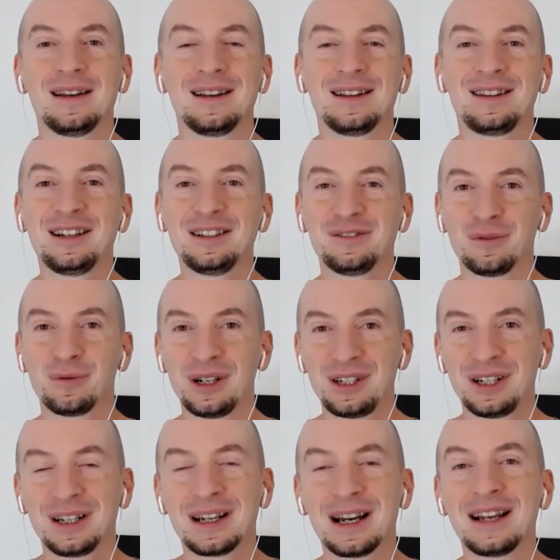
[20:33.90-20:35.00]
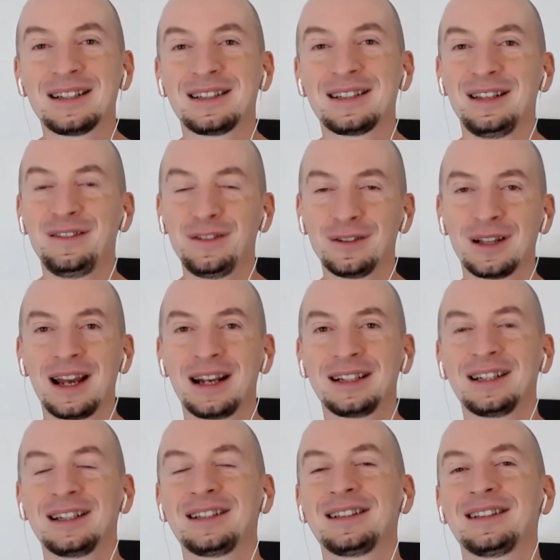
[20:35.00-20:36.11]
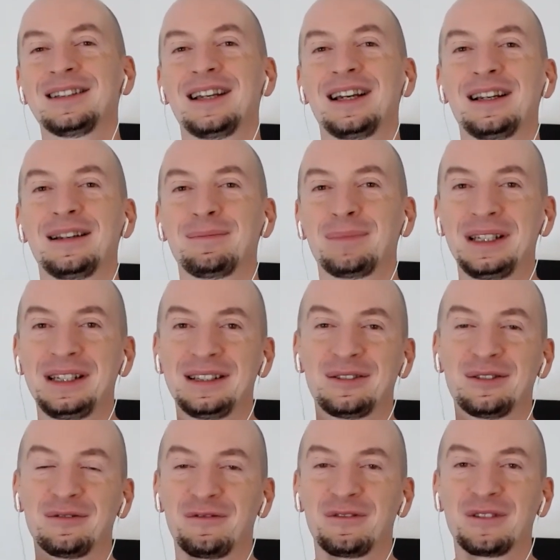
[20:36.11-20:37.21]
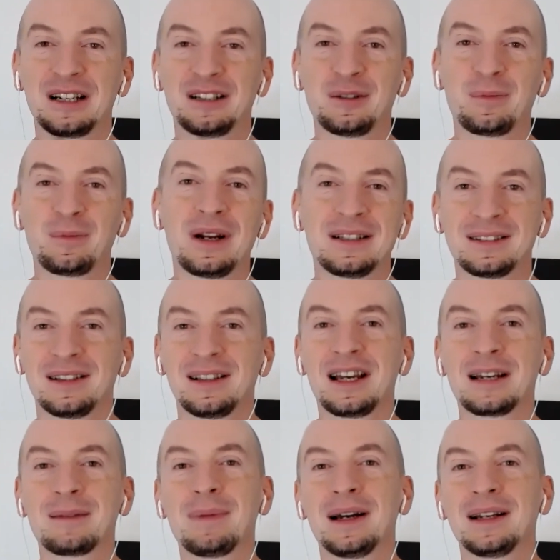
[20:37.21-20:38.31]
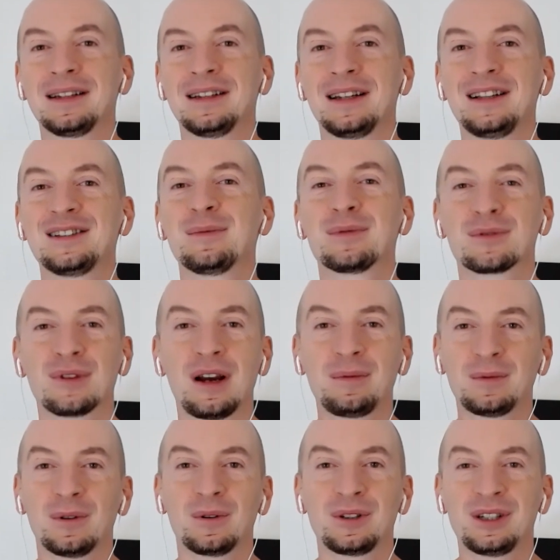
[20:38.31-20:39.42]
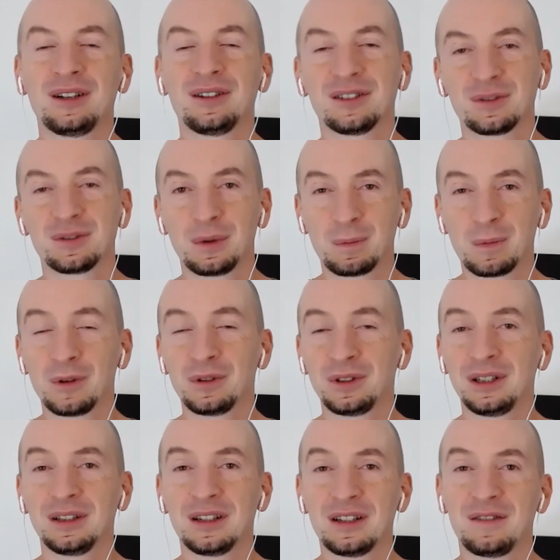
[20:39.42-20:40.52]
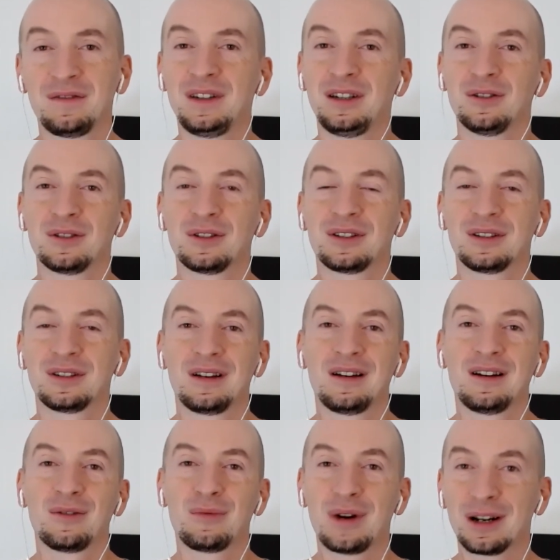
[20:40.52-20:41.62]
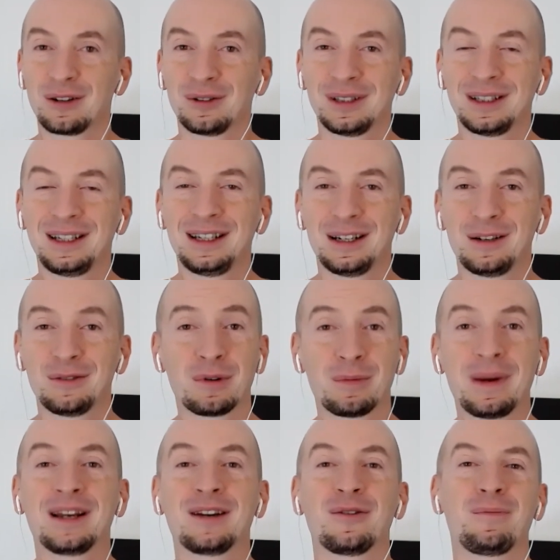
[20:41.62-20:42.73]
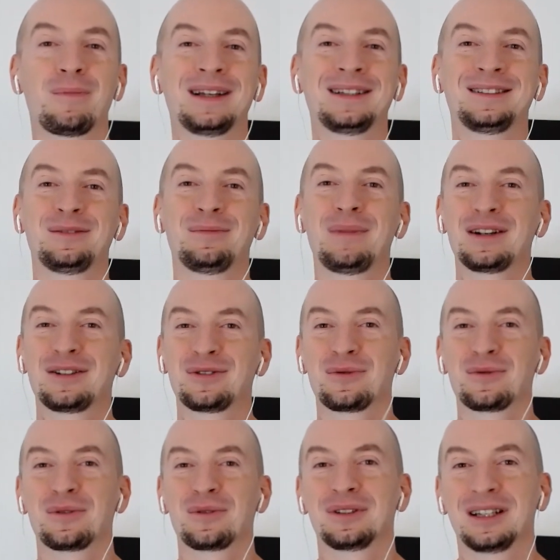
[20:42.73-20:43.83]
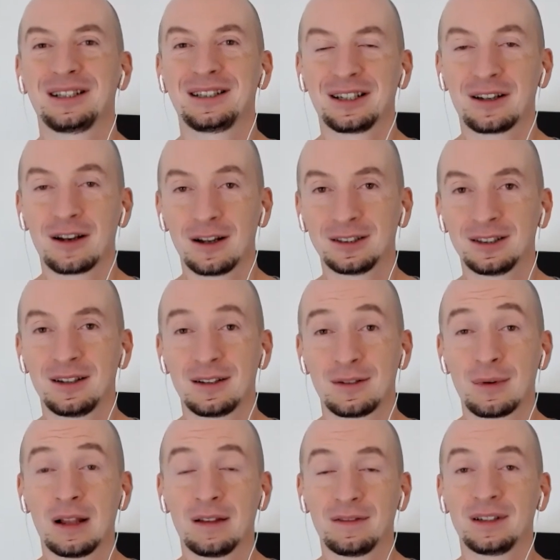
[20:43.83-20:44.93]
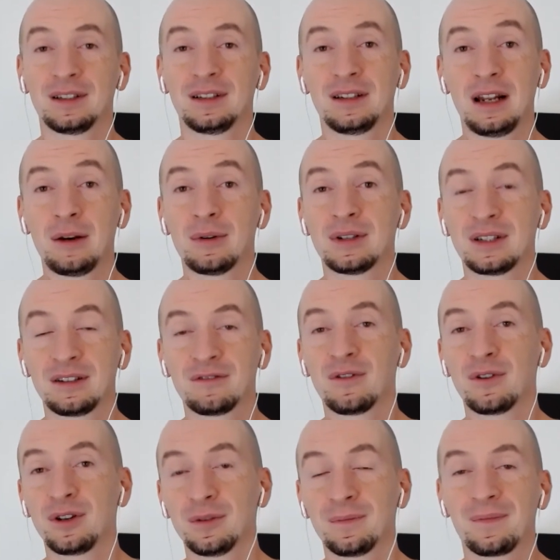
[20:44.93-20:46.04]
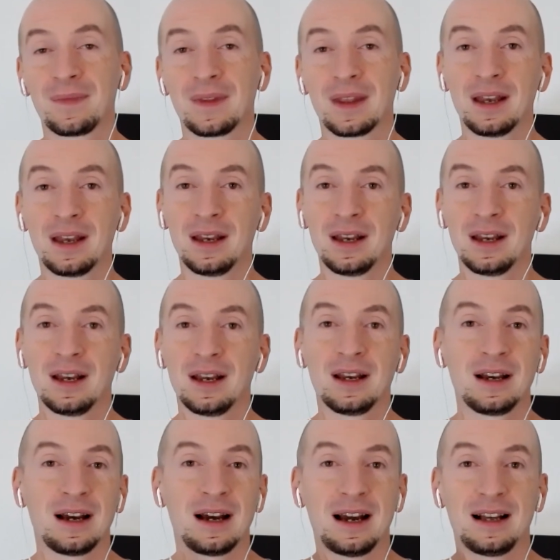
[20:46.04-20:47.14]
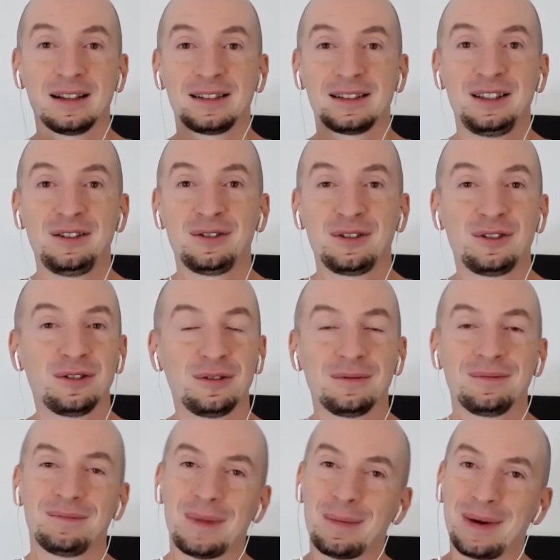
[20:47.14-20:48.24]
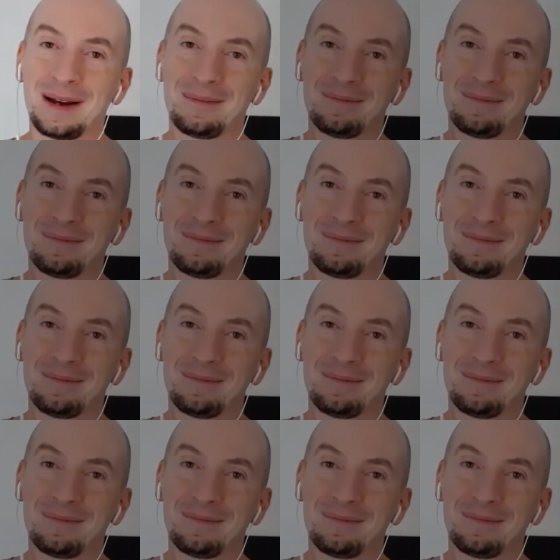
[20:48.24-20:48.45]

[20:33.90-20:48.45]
Thanks for watching, guys. If you liked it, then please don't forget to press the like button and subscribe to our channels. We're posting these videos regularly, and we'll make our best to make sure that the content is relevant and interesting for you. I'll see you soon. Bye-bye.